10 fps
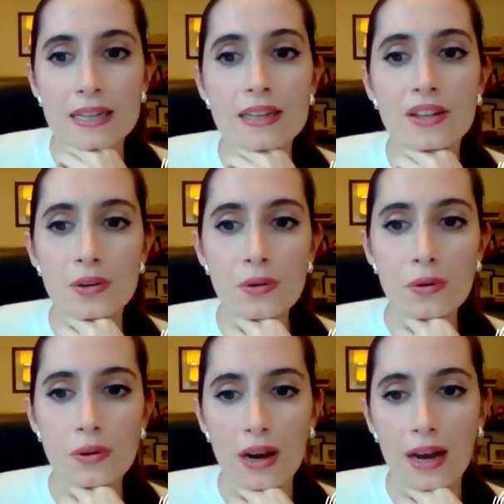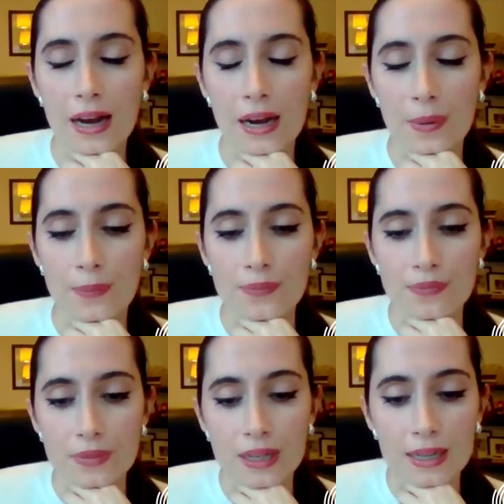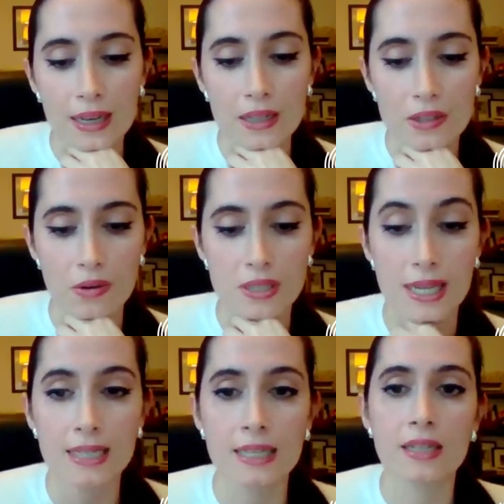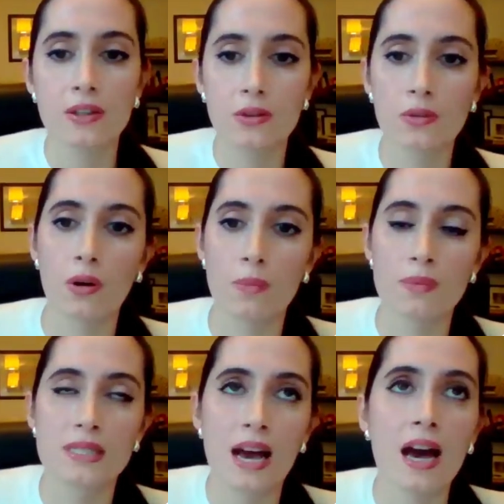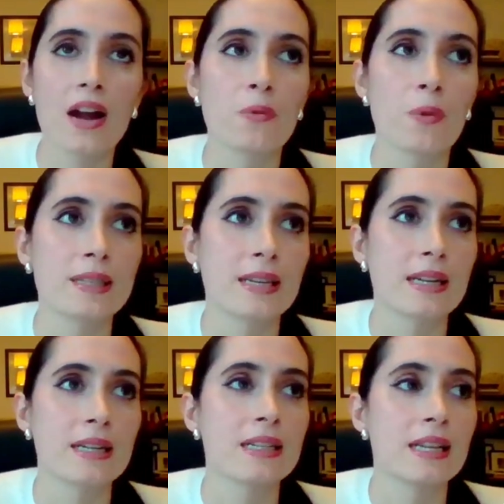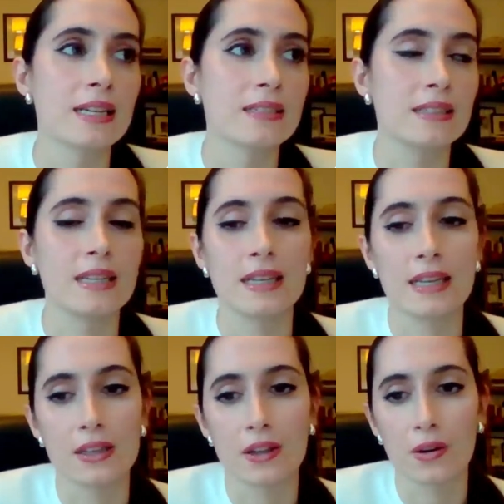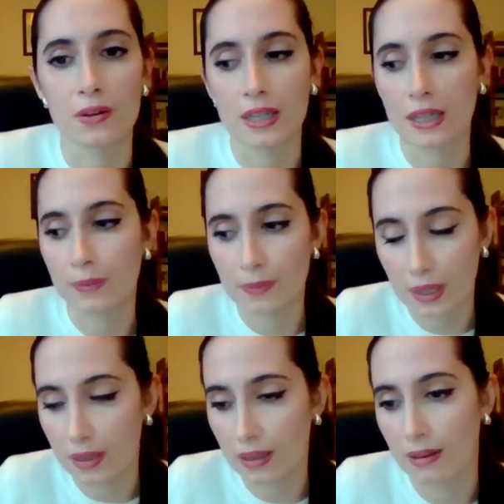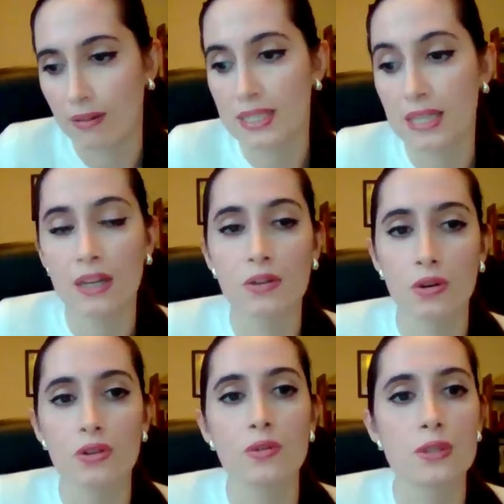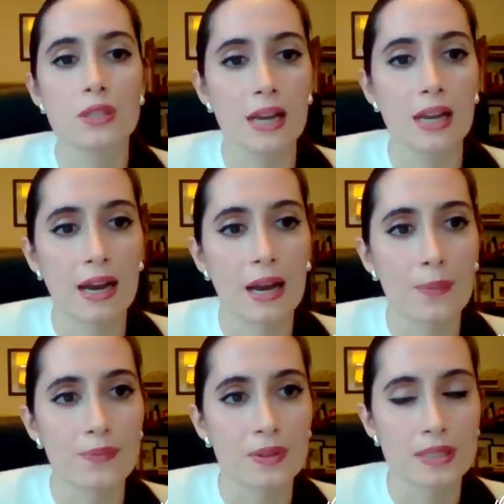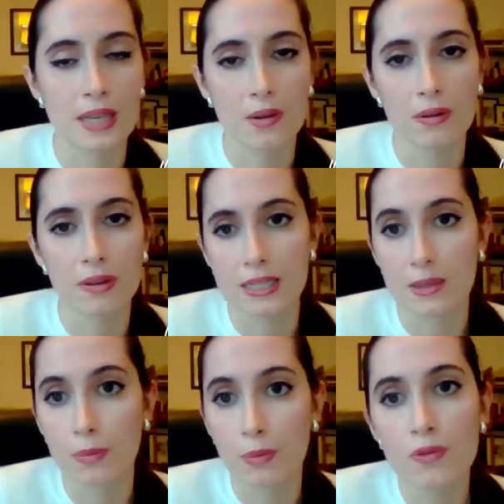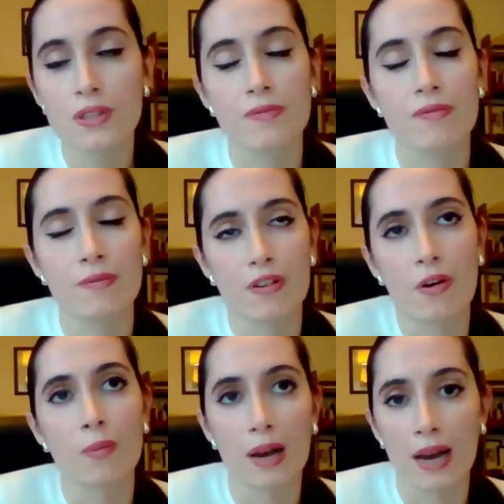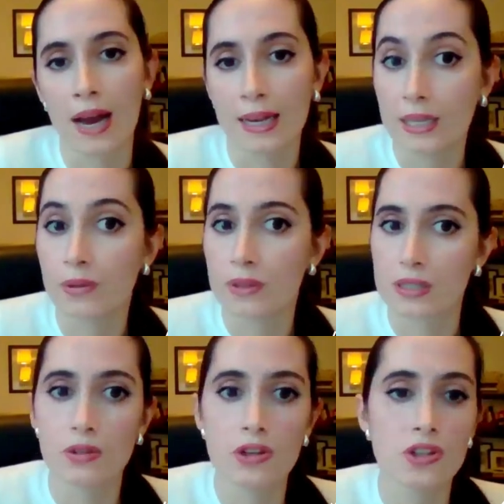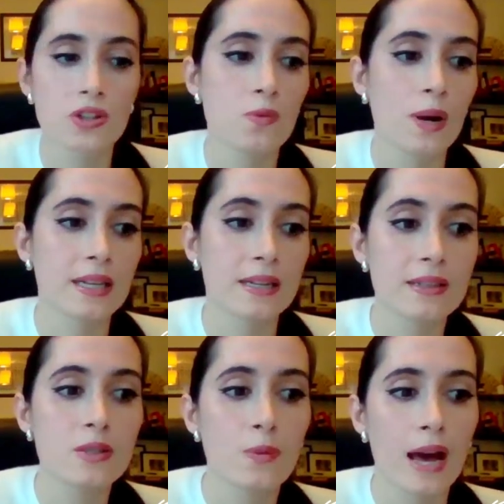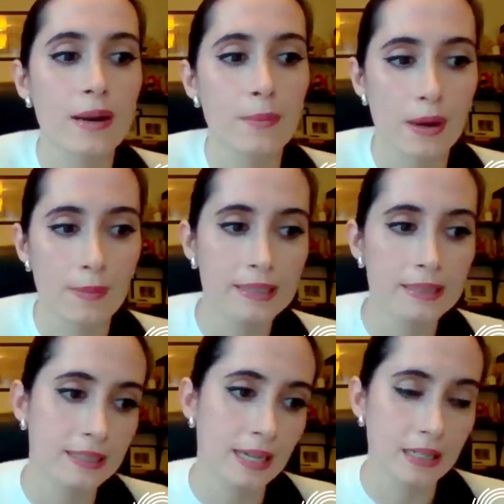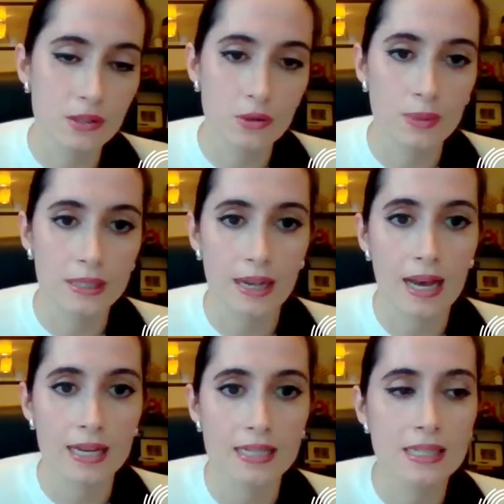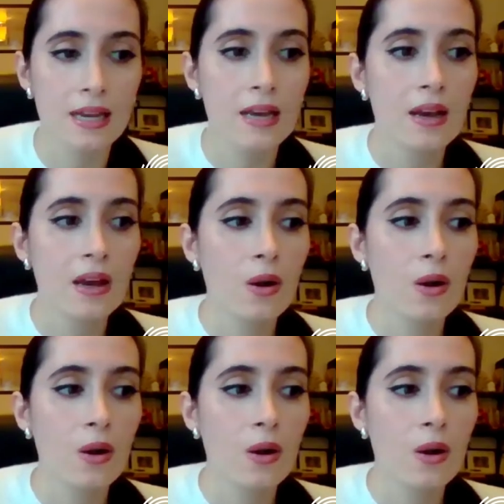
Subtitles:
And did you, like in your study, did you observe whether like the recently introduced securitizing moves from EU institutions, whether these were implemented and instrumentalized